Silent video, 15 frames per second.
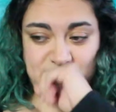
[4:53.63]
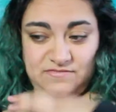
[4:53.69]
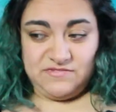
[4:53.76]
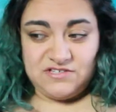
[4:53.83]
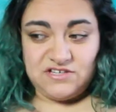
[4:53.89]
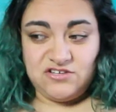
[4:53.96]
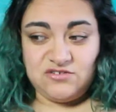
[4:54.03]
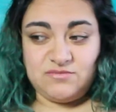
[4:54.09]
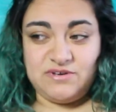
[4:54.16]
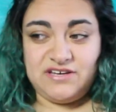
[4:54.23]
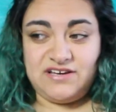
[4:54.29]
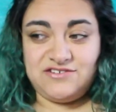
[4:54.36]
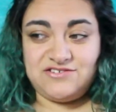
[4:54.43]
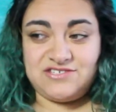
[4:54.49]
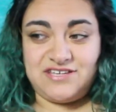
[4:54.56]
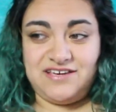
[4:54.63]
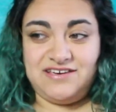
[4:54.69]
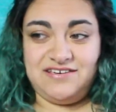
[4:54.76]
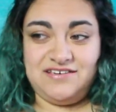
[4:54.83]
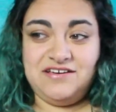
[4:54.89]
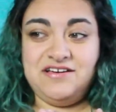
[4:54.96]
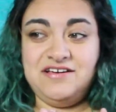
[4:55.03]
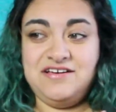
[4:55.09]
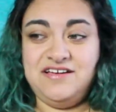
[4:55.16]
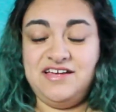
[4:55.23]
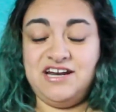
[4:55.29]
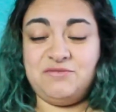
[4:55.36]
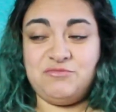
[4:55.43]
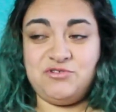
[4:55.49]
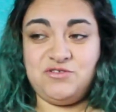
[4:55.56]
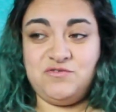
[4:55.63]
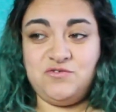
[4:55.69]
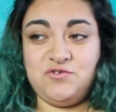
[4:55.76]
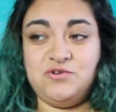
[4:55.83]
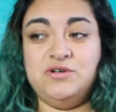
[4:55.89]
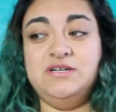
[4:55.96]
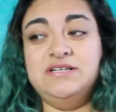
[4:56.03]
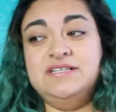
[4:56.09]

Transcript: Excuse me, I just ate and I'm really full.